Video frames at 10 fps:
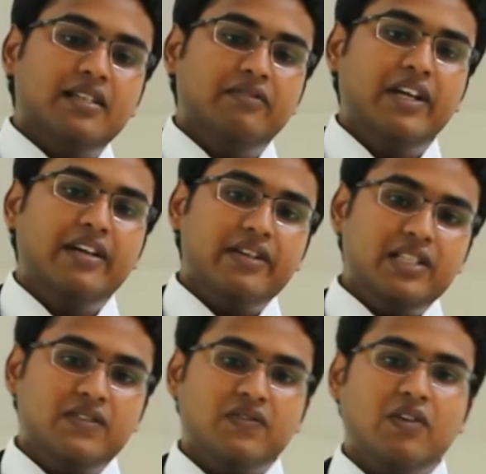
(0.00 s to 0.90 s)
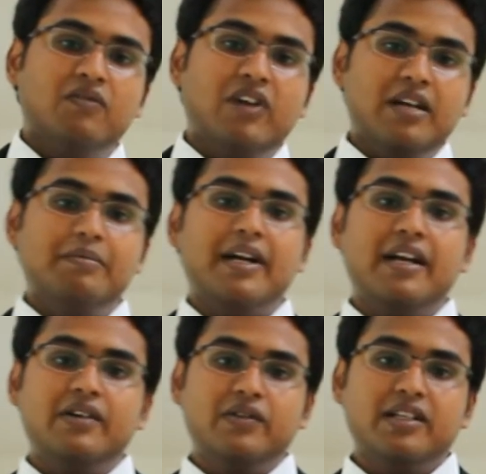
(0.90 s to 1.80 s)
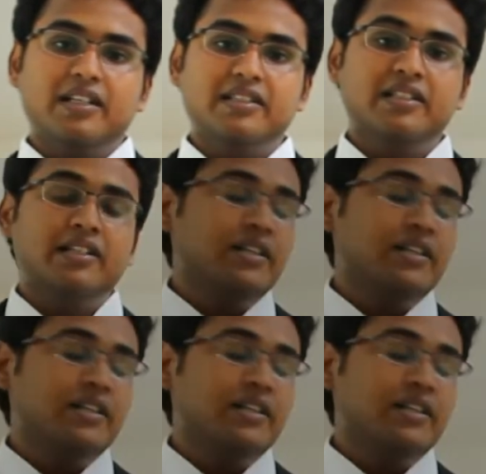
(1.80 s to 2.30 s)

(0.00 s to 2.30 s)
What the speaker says: varies from one brand to another